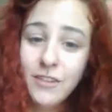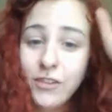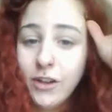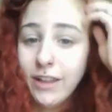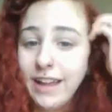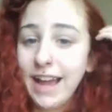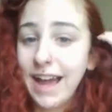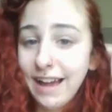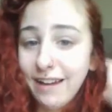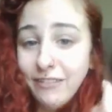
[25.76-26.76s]
is all I
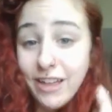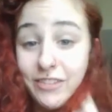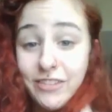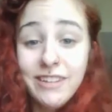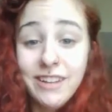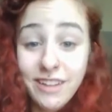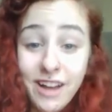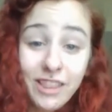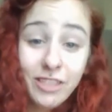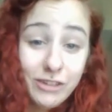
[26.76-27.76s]
have. That's a
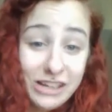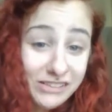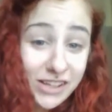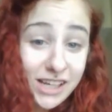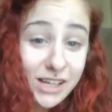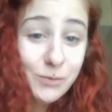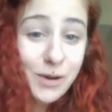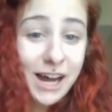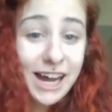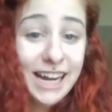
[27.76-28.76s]
lot of the reason
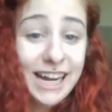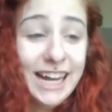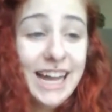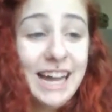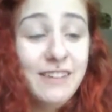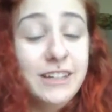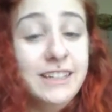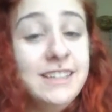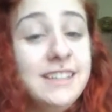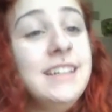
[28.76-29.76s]
why I
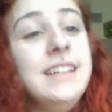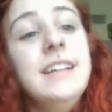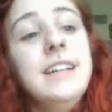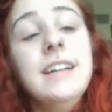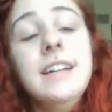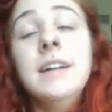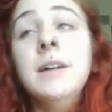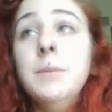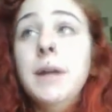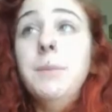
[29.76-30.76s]
haven't
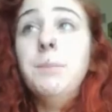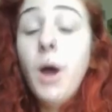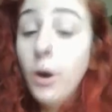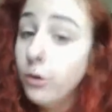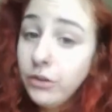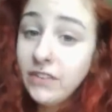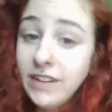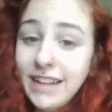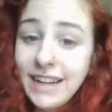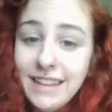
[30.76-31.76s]
been
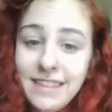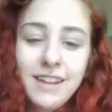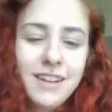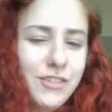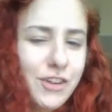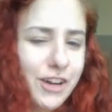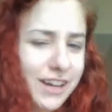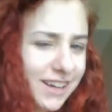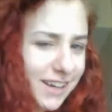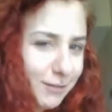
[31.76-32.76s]
posting anything. Sorry,
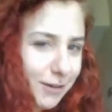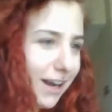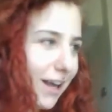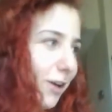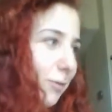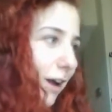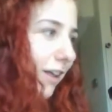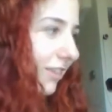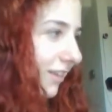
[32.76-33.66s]
kind of out of breath.